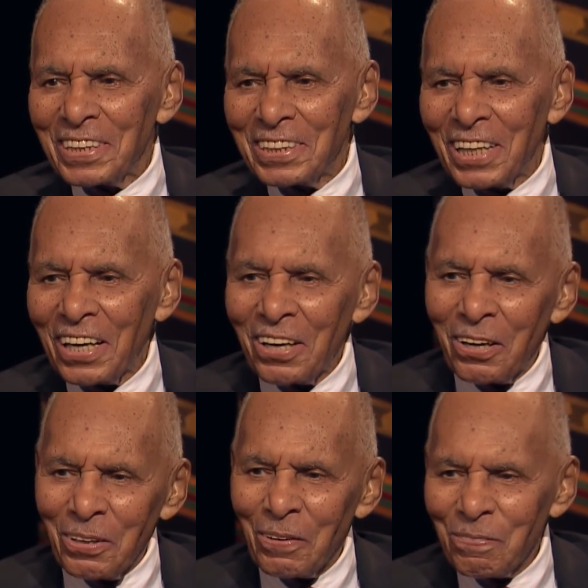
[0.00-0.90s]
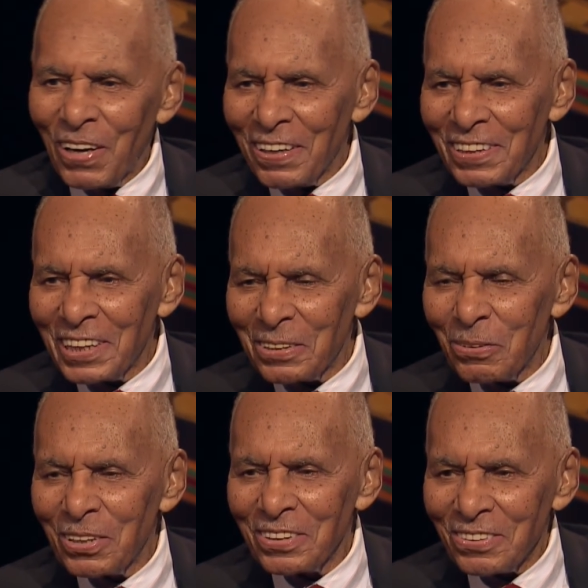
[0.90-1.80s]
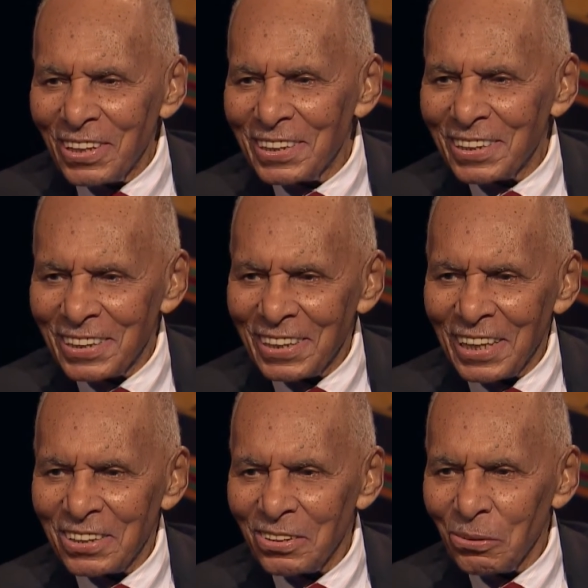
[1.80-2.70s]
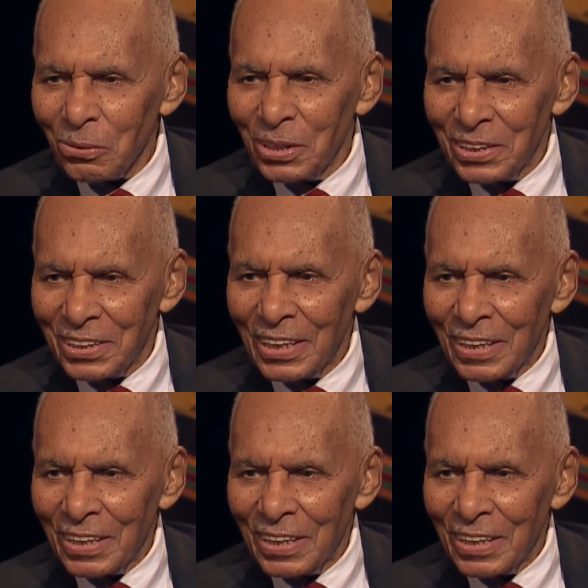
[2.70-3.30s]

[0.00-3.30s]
The JRF Foundation, one of the great success stories